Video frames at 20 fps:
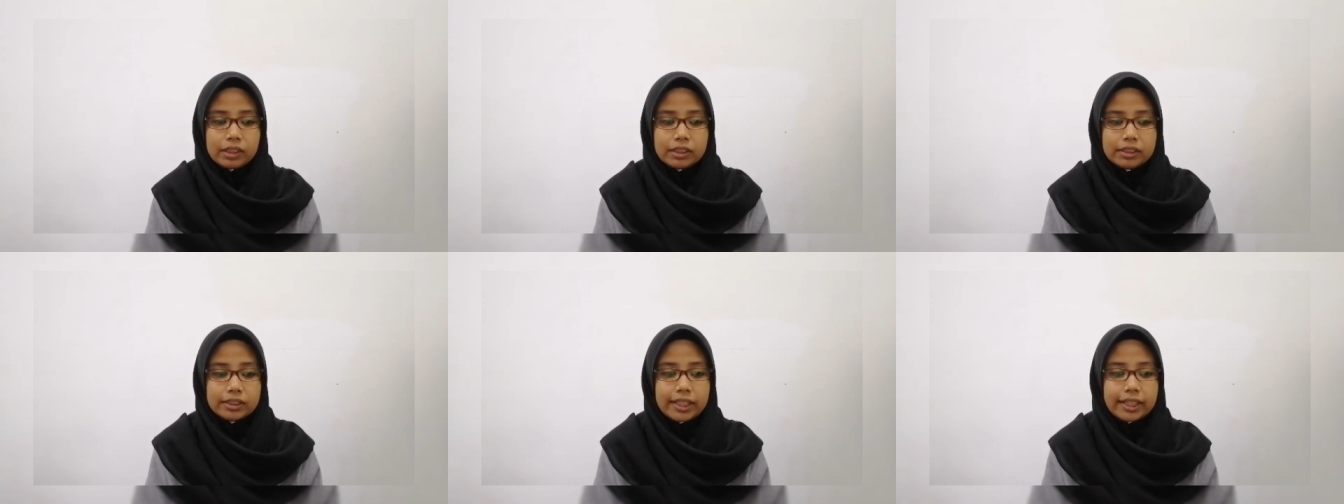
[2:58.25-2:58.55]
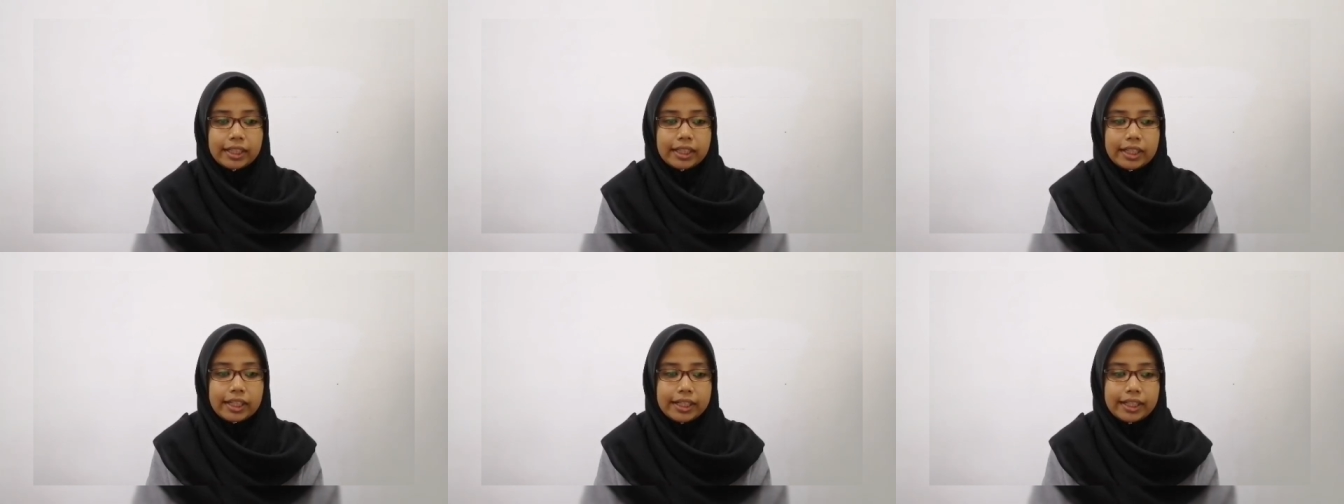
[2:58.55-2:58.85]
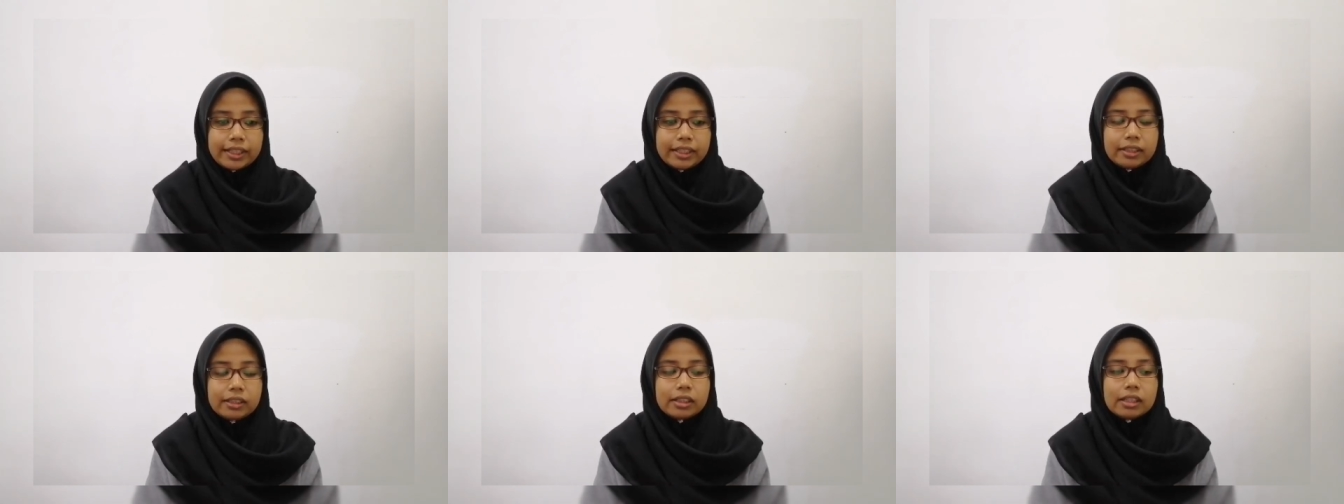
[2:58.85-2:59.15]

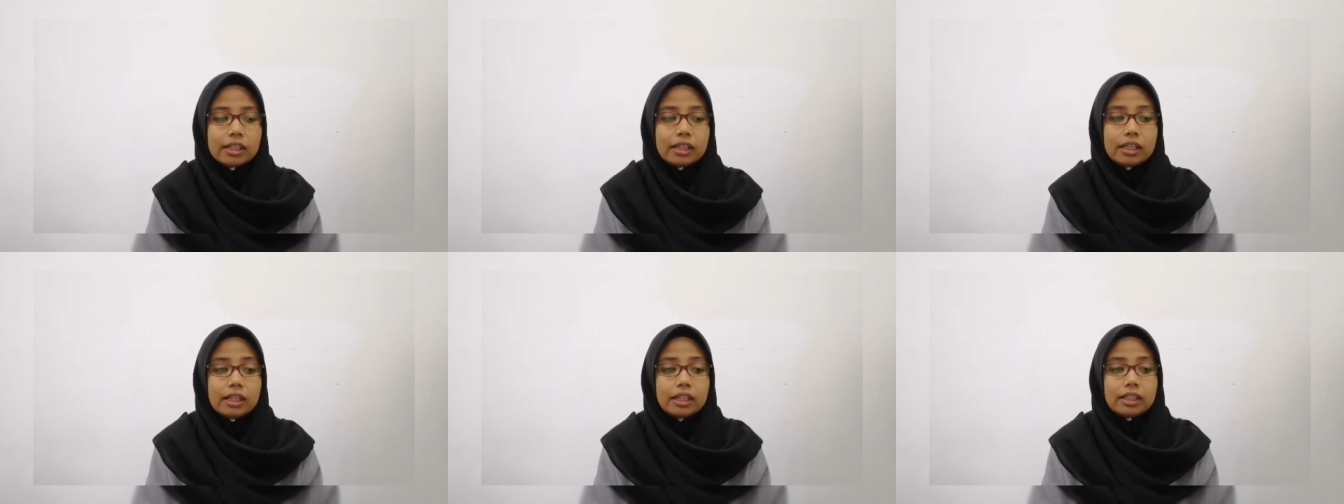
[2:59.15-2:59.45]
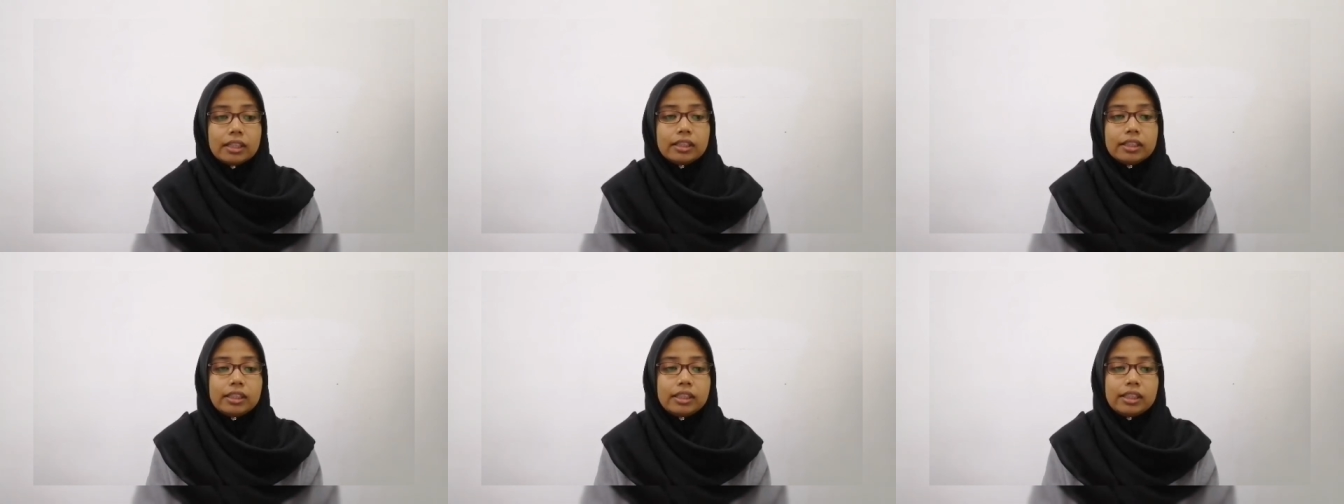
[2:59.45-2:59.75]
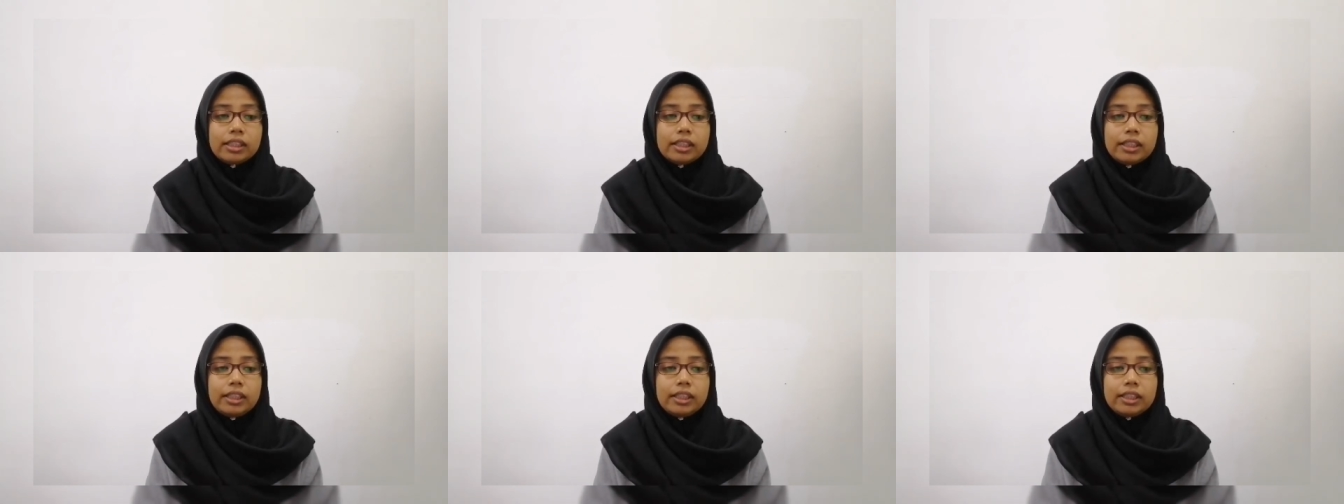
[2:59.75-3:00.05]
Second,
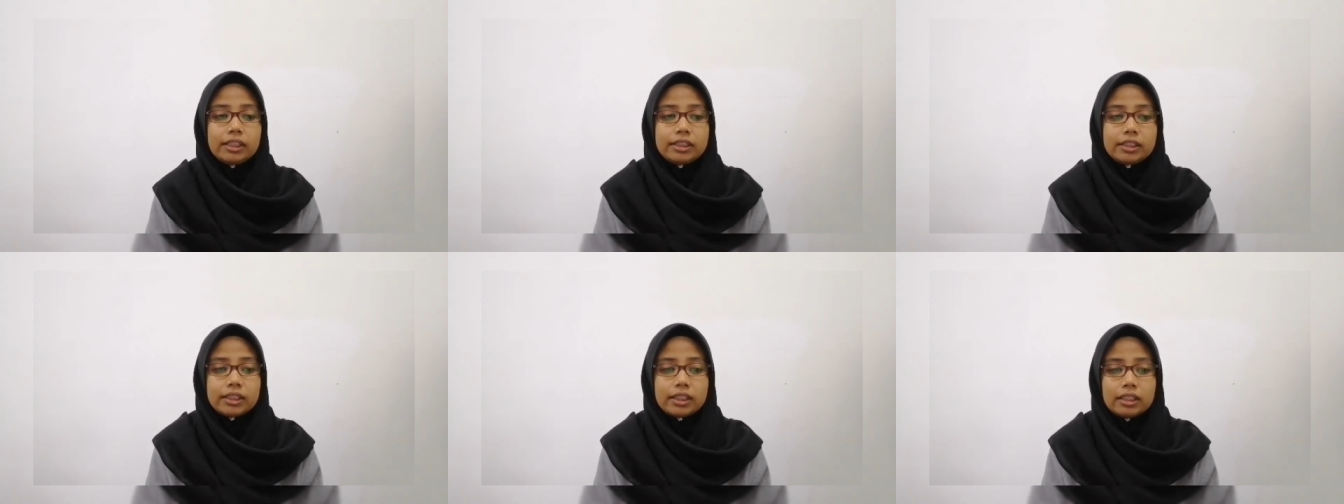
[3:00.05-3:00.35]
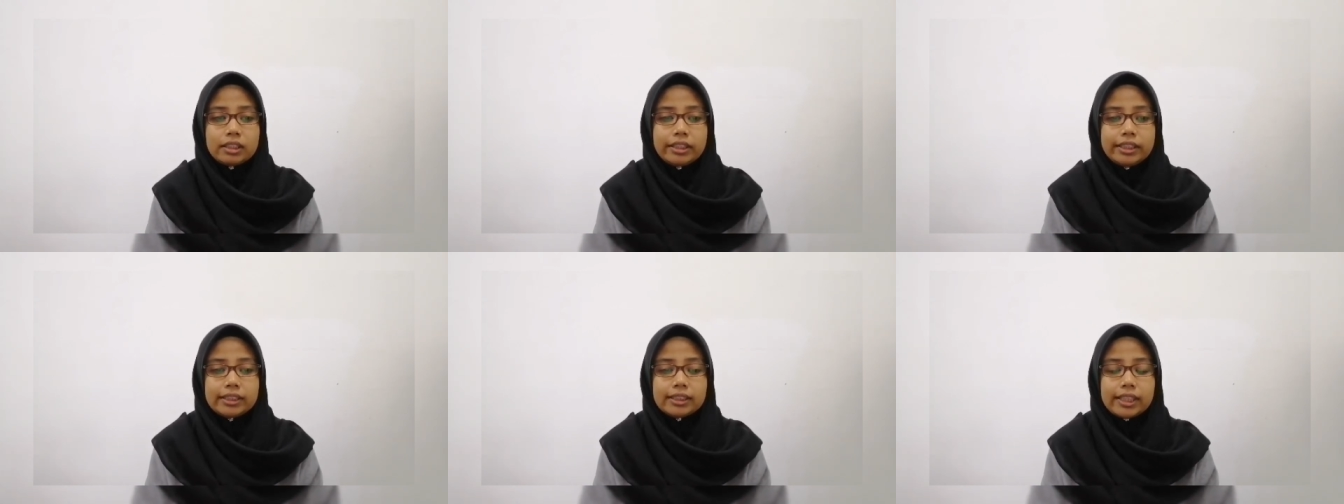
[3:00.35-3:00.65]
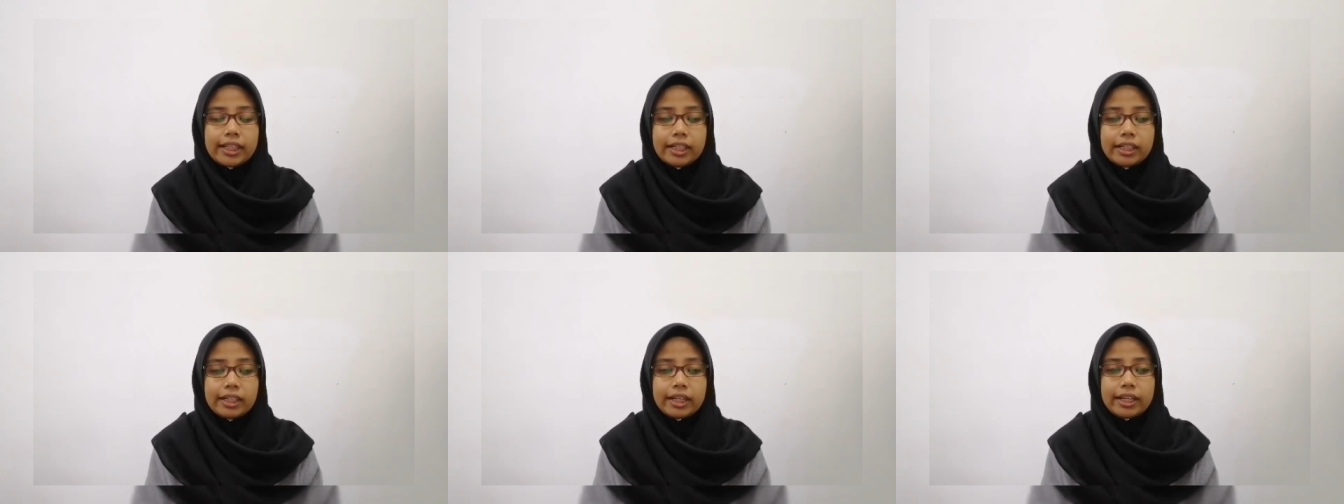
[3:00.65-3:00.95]
the initial
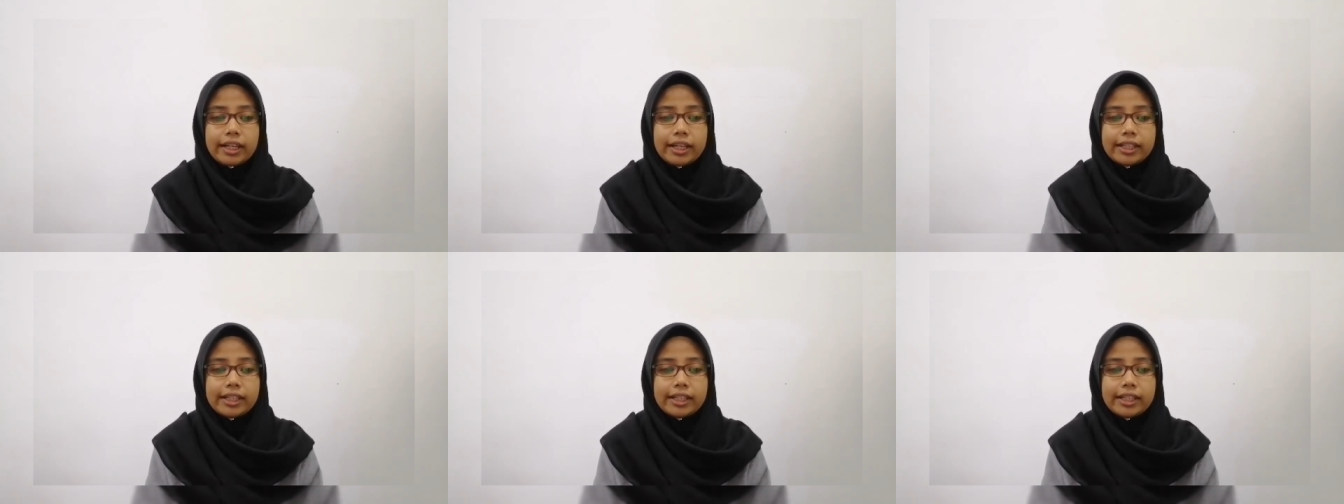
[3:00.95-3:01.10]
design